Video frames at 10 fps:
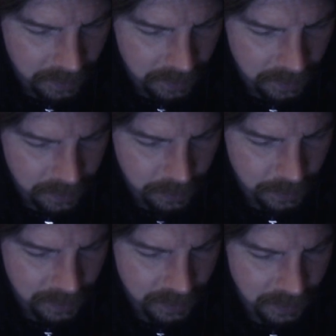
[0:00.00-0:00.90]
So I
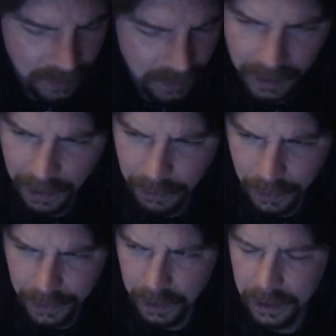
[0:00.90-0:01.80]
was like, how
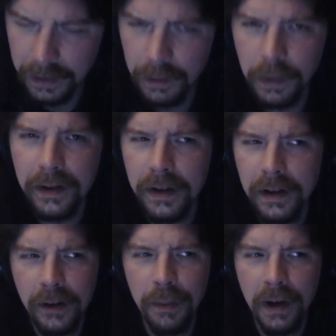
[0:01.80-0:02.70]
old? Where's the
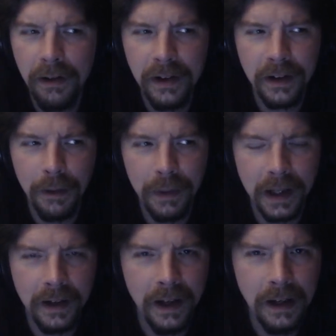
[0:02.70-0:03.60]
experience coming
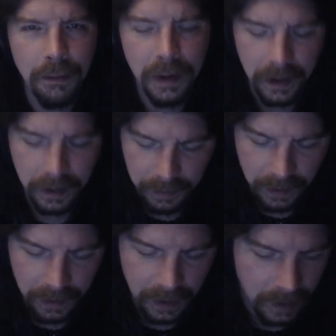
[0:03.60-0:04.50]
in that he could be
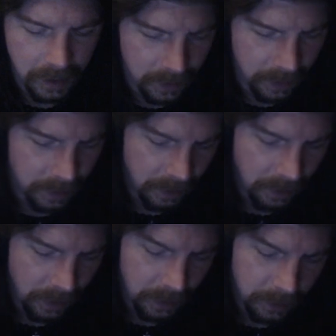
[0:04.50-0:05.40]
the guy? And then
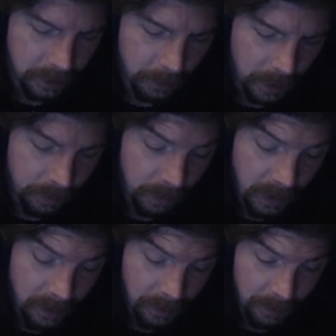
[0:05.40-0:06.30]
I looked him up.
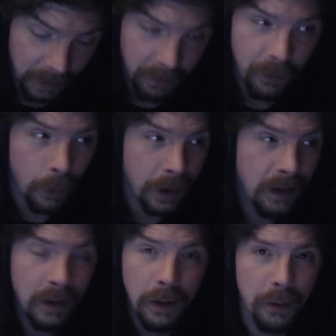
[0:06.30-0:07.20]
He's like
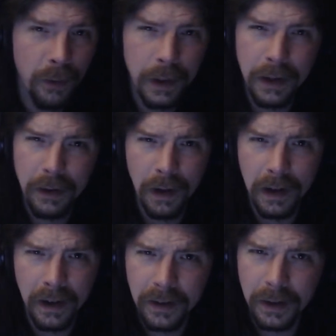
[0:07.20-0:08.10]
42, 43,
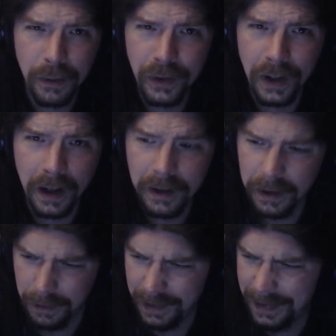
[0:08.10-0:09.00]
some shit. I
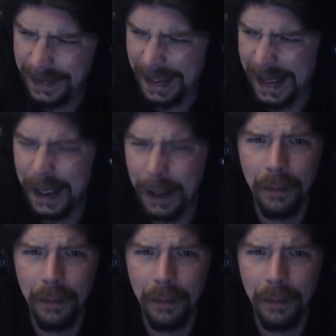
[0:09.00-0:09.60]
said, damn.